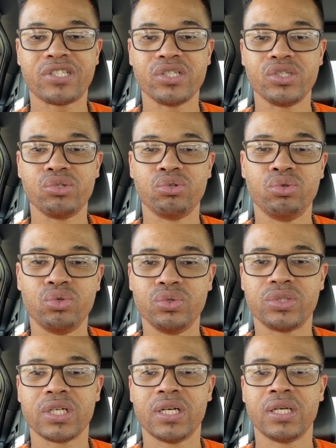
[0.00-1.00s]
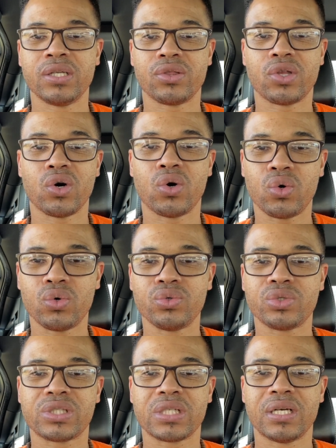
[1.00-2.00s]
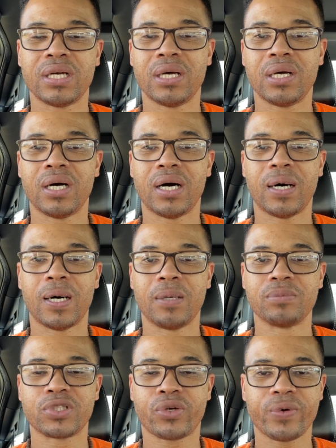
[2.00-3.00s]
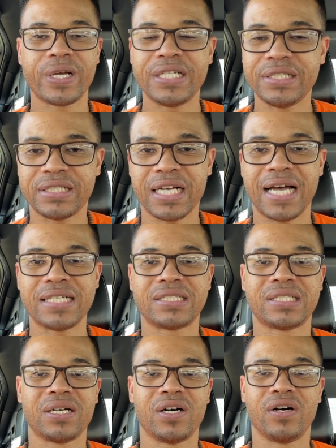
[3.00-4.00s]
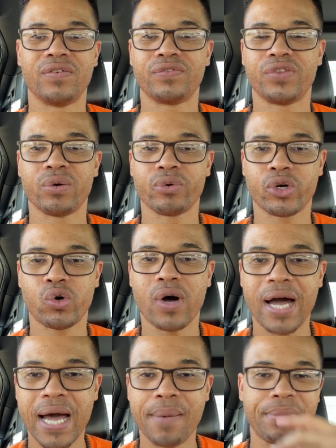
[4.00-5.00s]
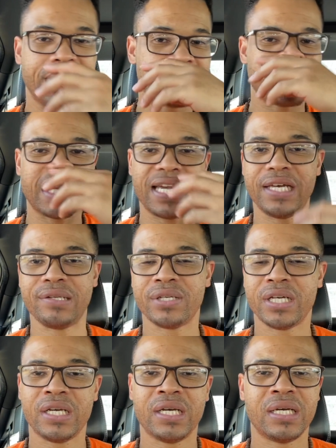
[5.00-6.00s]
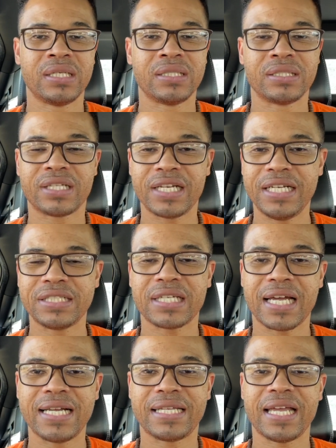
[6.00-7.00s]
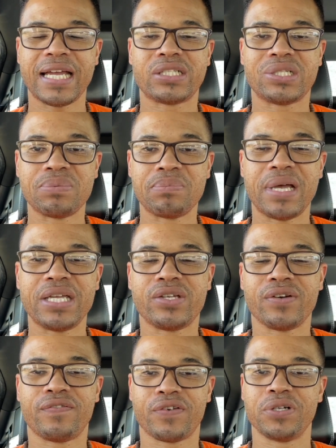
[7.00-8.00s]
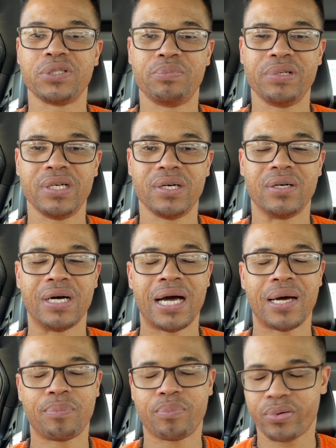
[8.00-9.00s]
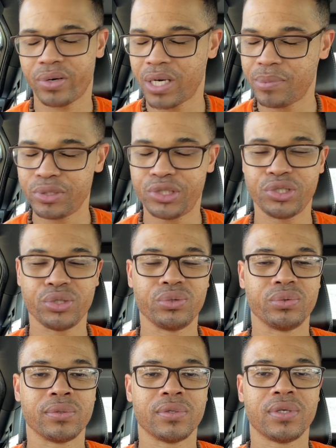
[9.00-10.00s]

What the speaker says: use those screenshots of the requirements and things like that to make your first bill. I promise you,